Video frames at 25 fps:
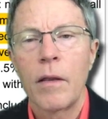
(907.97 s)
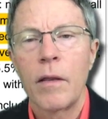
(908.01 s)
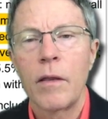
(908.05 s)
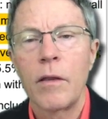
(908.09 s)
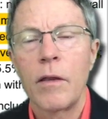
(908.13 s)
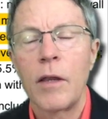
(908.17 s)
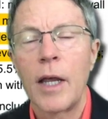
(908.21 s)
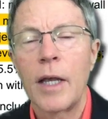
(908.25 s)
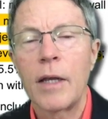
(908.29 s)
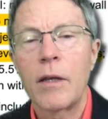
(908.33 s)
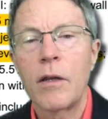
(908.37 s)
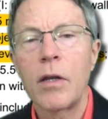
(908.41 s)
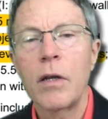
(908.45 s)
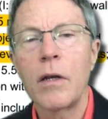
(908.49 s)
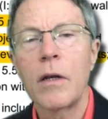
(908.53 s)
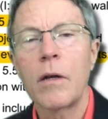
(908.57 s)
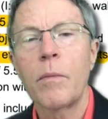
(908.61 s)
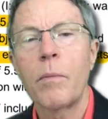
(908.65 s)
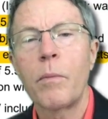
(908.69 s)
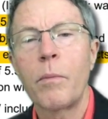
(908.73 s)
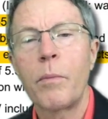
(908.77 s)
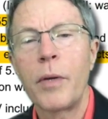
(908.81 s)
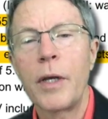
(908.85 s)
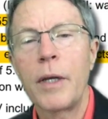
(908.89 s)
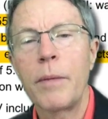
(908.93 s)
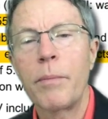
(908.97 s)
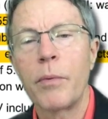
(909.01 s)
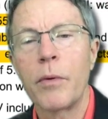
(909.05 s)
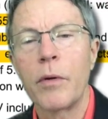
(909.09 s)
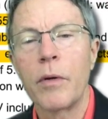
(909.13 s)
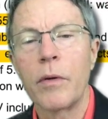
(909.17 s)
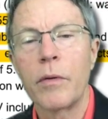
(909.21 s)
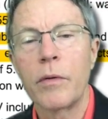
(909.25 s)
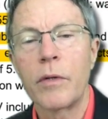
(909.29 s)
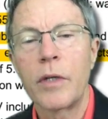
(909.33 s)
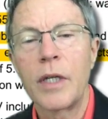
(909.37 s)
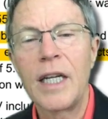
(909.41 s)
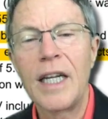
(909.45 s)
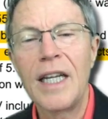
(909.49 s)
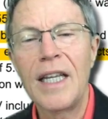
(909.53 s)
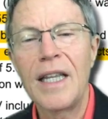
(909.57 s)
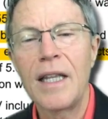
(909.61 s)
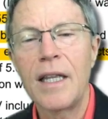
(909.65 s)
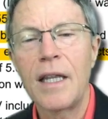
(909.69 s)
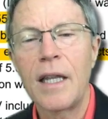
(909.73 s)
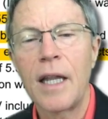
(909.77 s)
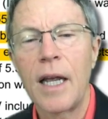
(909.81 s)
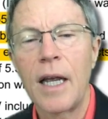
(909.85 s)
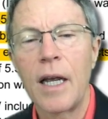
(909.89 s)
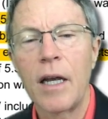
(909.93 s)
They took people,
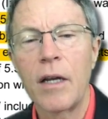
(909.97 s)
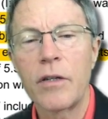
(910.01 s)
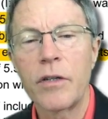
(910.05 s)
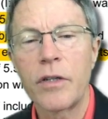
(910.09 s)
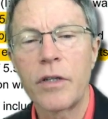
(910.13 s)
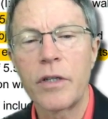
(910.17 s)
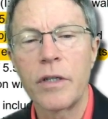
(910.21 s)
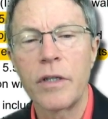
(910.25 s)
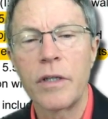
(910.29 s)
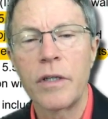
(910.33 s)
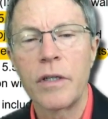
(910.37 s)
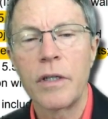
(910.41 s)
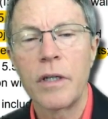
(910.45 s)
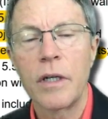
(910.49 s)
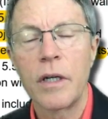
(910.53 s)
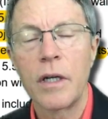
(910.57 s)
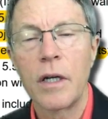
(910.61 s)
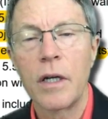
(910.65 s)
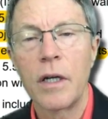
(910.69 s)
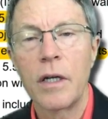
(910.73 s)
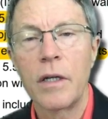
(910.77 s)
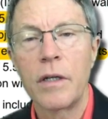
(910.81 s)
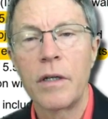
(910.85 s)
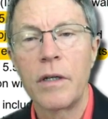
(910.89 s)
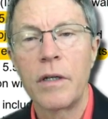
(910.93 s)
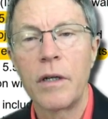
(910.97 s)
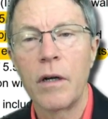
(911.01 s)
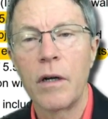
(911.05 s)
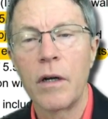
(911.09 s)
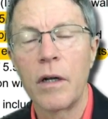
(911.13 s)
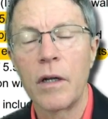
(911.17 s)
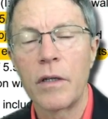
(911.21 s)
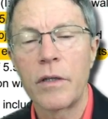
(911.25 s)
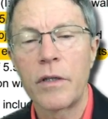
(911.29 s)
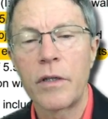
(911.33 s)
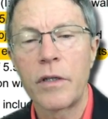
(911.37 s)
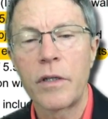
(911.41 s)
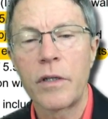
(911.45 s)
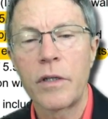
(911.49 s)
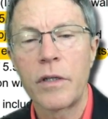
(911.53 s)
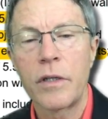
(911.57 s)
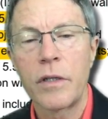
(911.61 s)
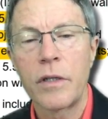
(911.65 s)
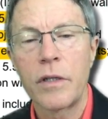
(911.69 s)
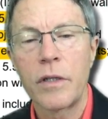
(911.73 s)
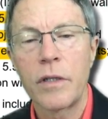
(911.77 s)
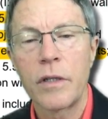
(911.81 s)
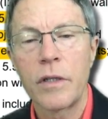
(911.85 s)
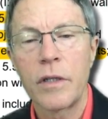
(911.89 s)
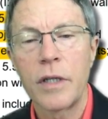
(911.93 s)
10,000
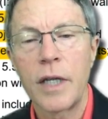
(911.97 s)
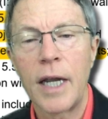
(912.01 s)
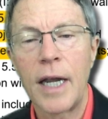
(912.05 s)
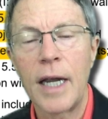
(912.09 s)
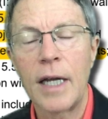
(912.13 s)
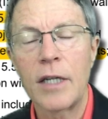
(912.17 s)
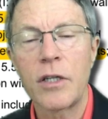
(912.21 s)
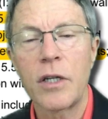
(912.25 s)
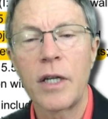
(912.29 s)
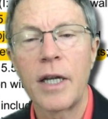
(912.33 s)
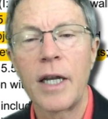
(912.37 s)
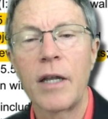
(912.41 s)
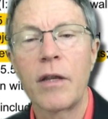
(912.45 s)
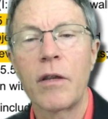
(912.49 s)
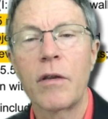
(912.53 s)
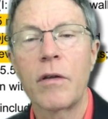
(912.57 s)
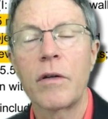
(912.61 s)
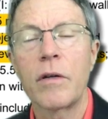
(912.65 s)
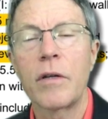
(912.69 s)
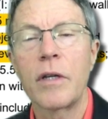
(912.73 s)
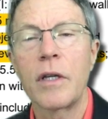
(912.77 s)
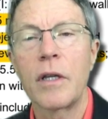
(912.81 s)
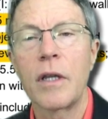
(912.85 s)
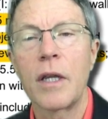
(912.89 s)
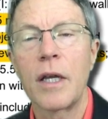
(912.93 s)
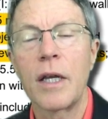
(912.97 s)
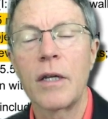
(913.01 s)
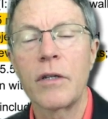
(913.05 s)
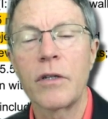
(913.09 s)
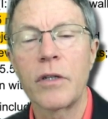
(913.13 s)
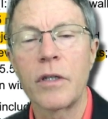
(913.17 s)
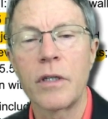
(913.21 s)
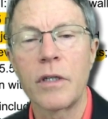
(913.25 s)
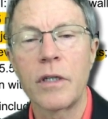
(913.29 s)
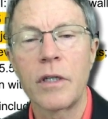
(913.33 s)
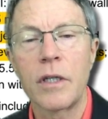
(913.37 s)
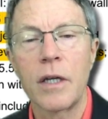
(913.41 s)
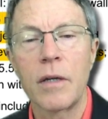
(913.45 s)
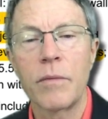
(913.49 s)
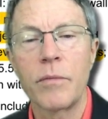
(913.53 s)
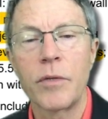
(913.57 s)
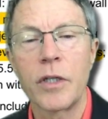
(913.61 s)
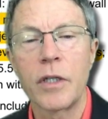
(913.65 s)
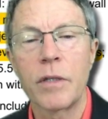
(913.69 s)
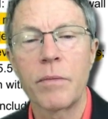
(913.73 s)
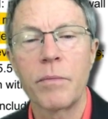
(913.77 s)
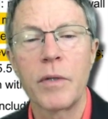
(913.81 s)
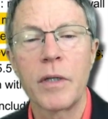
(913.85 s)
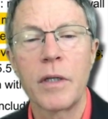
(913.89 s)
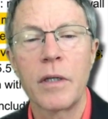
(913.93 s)
adults. They actually had 13,000
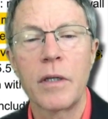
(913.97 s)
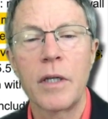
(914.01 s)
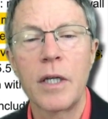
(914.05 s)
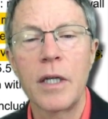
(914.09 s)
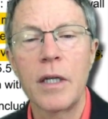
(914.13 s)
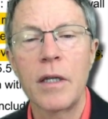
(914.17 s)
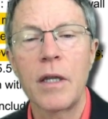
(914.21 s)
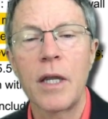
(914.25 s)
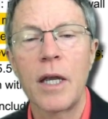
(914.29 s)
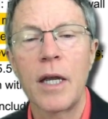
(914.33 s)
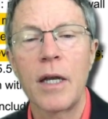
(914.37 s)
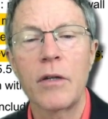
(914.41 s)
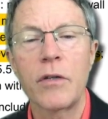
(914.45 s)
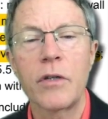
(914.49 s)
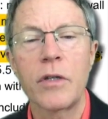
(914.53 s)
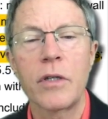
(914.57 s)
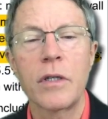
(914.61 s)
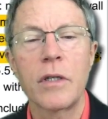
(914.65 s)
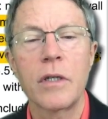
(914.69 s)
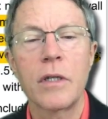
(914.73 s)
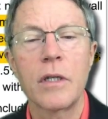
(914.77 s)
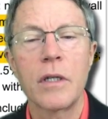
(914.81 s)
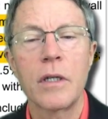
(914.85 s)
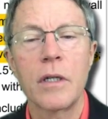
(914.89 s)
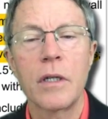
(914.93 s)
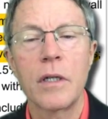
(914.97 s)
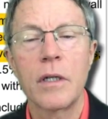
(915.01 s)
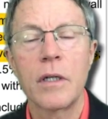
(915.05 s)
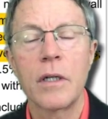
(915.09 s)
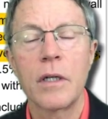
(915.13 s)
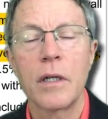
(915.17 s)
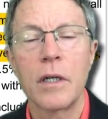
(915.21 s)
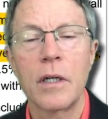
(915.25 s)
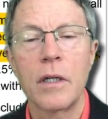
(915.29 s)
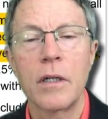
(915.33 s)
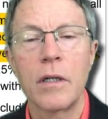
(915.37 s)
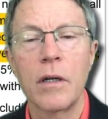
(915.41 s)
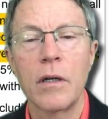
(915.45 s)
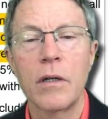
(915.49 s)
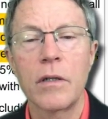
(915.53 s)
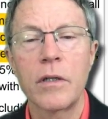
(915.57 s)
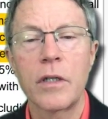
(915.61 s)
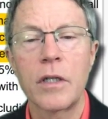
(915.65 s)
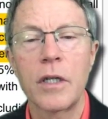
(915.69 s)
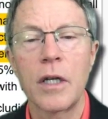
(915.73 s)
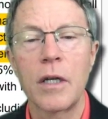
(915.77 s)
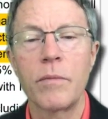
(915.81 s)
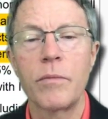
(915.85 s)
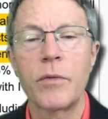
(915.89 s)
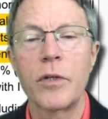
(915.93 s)
subjects, but 10,000 uh, adult
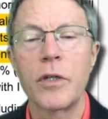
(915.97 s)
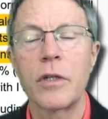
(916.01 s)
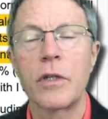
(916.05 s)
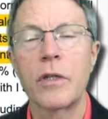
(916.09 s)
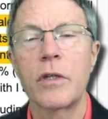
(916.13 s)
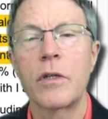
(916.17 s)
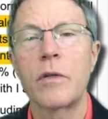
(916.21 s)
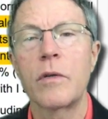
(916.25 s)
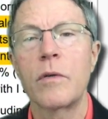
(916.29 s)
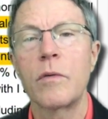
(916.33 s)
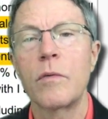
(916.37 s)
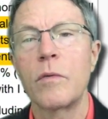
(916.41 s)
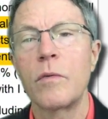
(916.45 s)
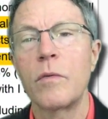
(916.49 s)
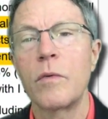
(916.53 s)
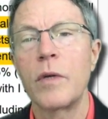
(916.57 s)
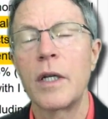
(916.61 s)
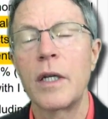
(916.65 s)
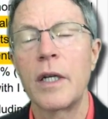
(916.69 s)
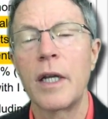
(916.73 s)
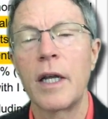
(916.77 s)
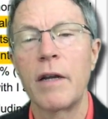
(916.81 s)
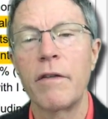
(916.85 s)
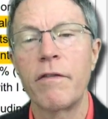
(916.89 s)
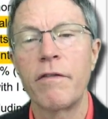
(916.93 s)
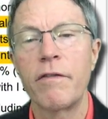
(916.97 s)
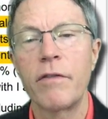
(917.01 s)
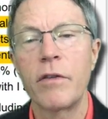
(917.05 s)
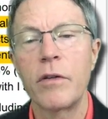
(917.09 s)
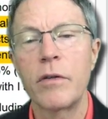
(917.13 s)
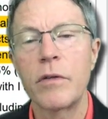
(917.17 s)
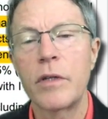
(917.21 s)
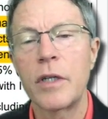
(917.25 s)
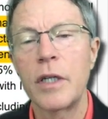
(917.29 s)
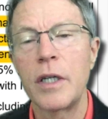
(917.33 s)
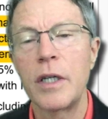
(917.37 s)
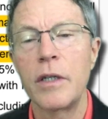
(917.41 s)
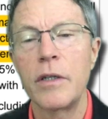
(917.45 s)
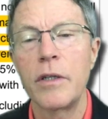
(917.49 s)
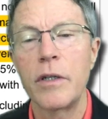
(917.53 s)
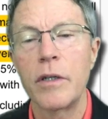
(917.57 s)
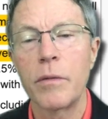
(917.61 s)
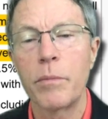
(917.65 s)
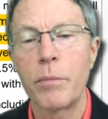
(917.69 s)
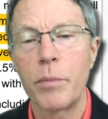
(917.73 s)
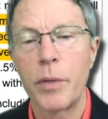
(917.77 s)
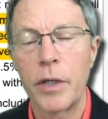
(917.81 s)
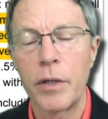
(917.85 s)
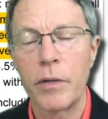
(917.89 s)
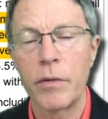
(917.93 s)
subjects went a full 10 year
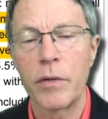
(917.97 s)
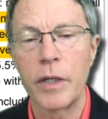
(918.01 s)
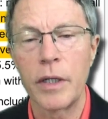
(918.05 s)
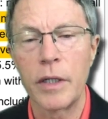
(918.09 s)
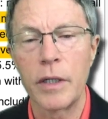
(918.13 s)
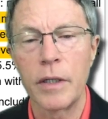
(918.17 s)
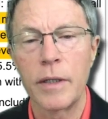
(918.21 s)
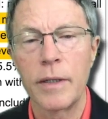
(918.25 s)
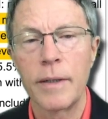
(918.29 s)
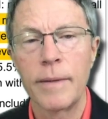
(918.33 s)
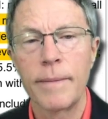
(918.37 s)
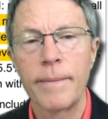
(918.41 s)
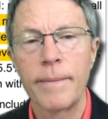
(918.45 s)
period.